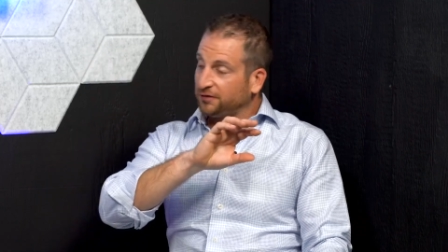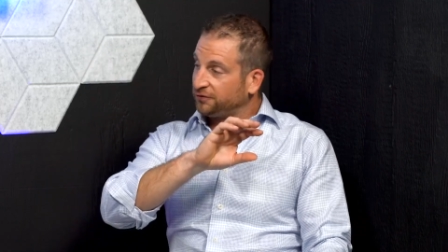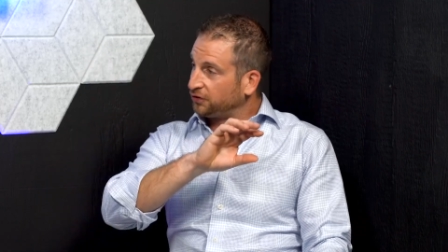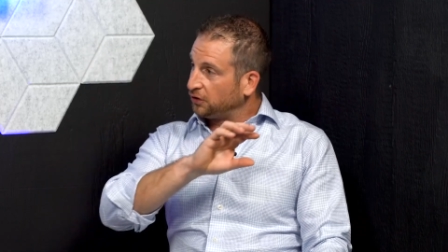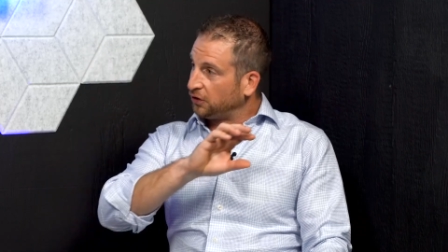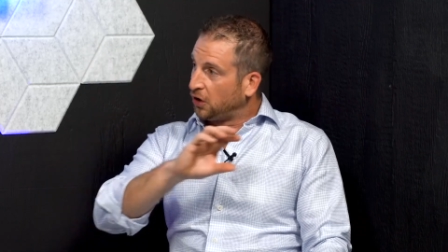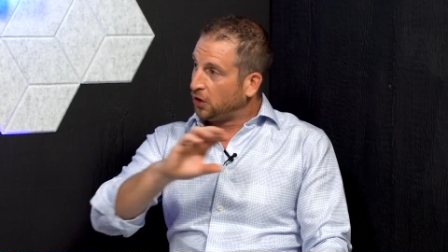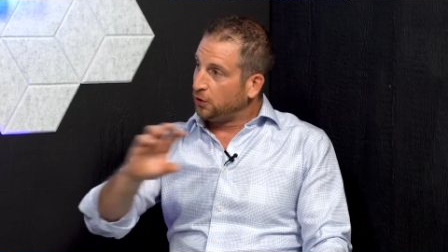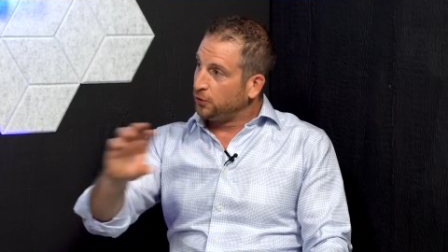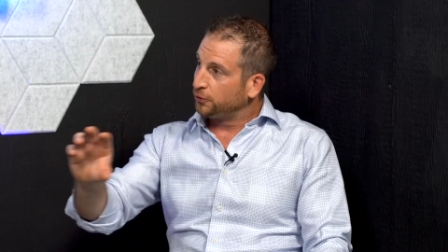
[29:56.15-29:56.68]
if
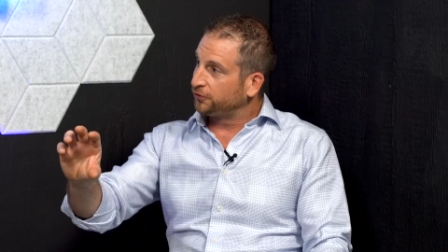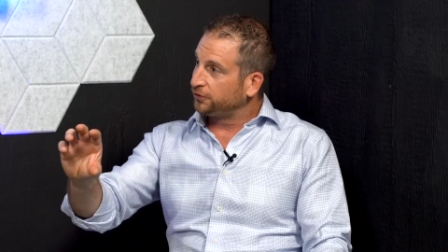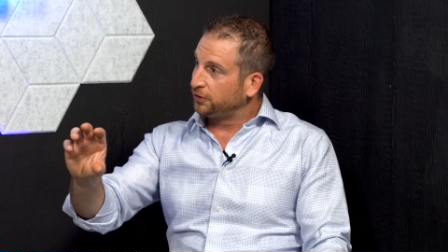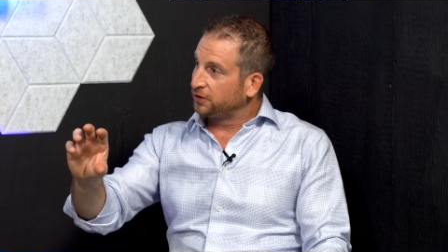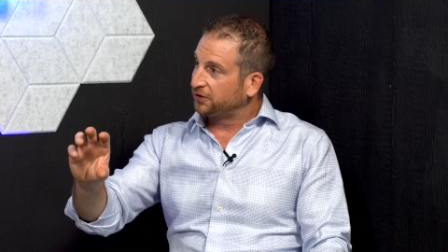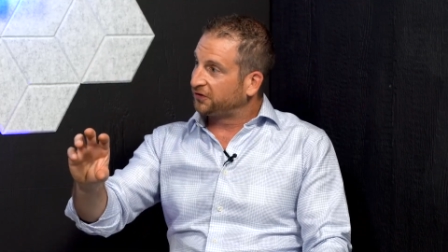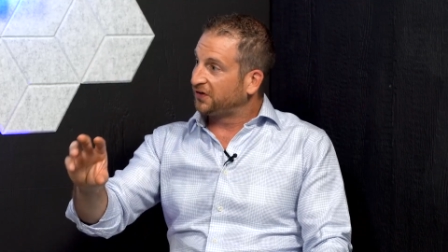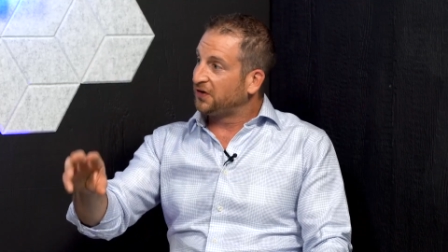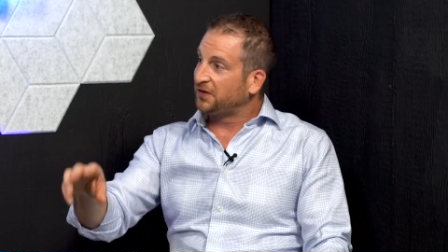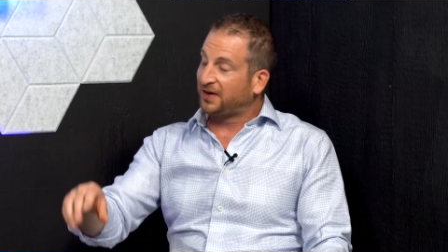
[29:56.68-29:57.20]
the hose
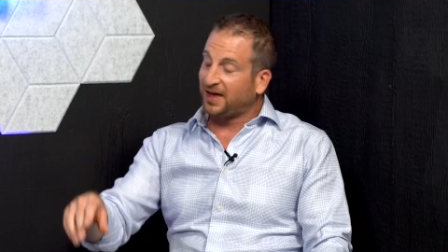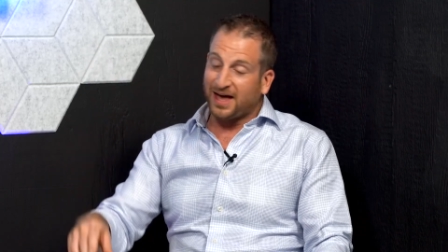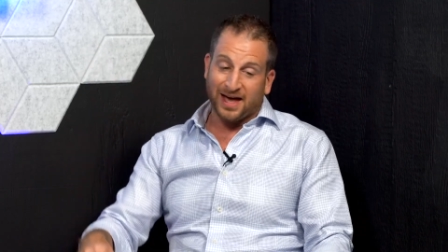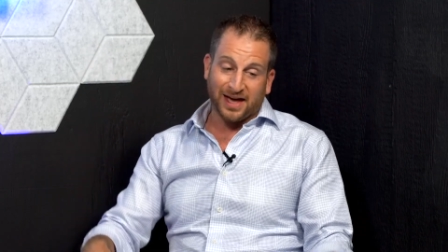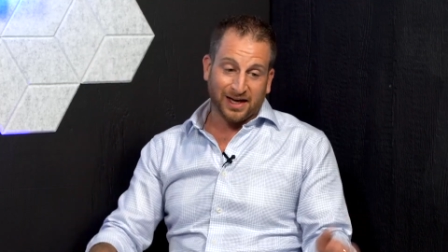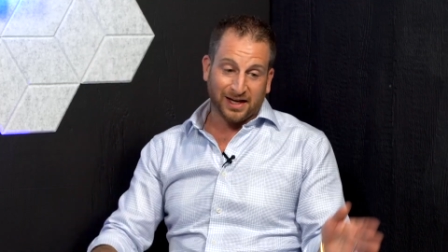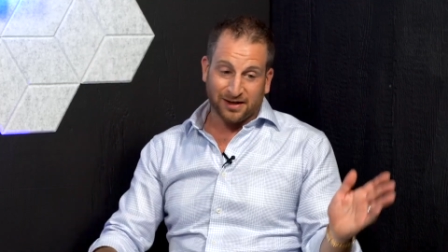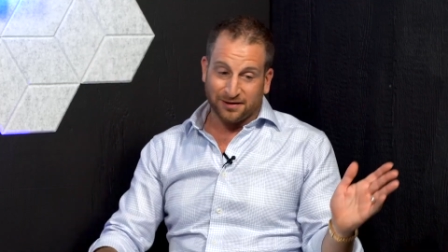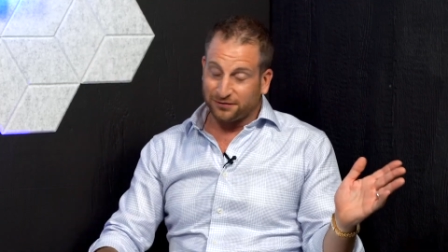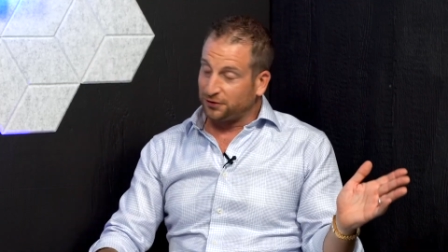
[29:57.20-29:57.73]
looks
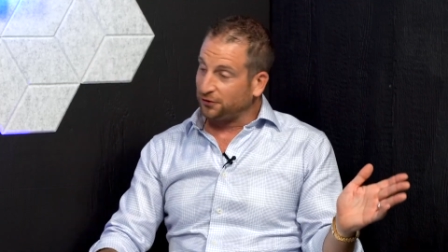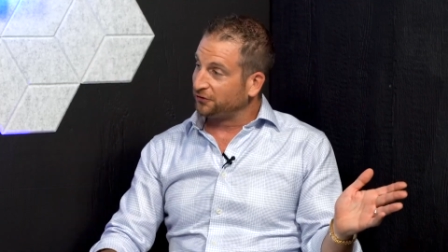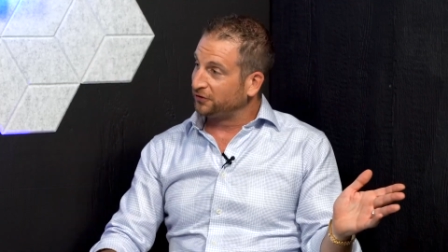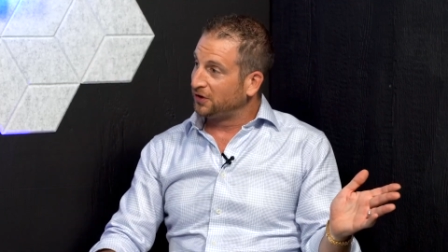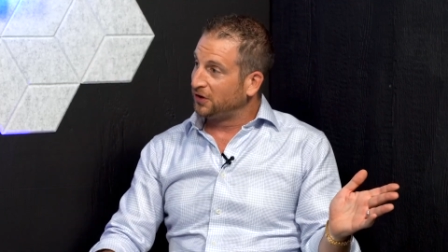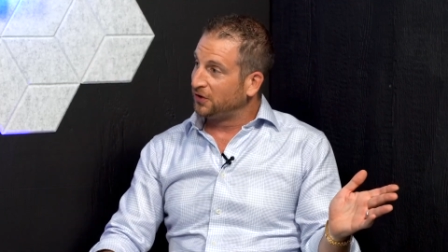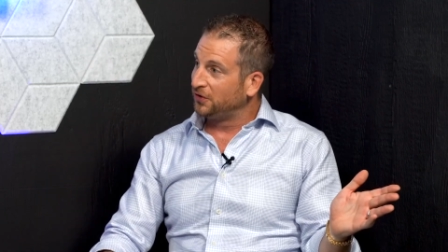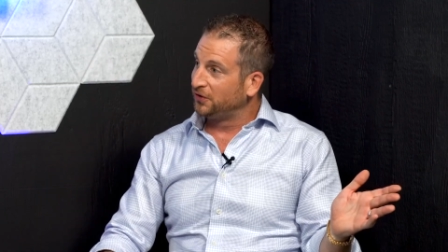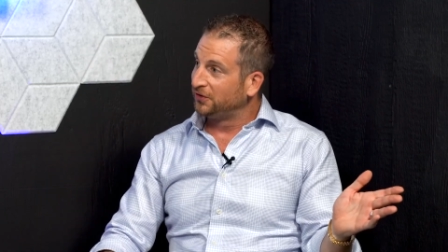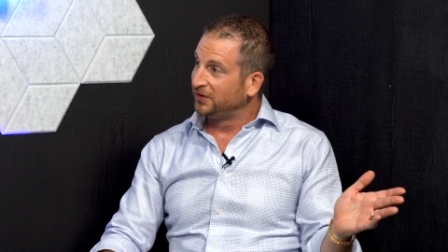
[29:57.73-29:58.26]
okay, and if there's
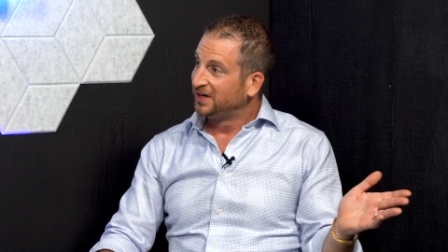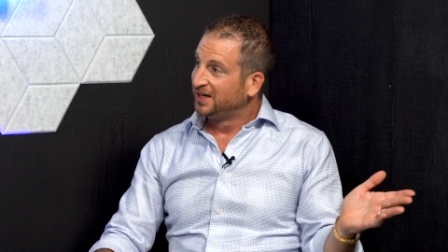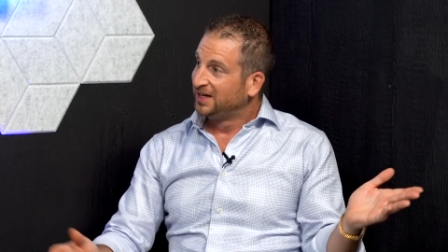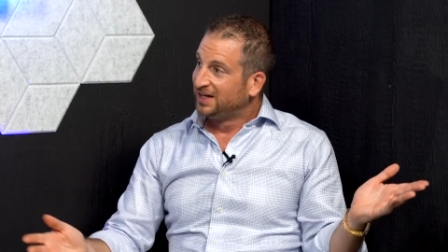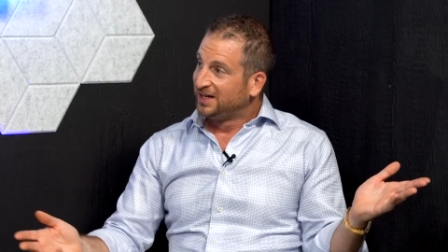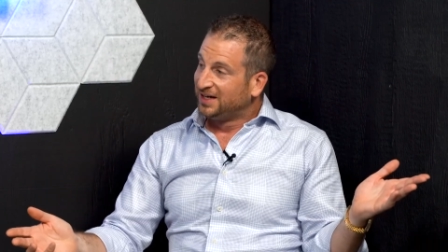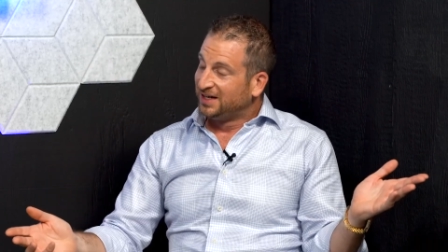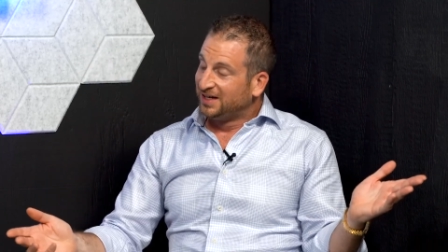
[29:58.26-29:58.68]
no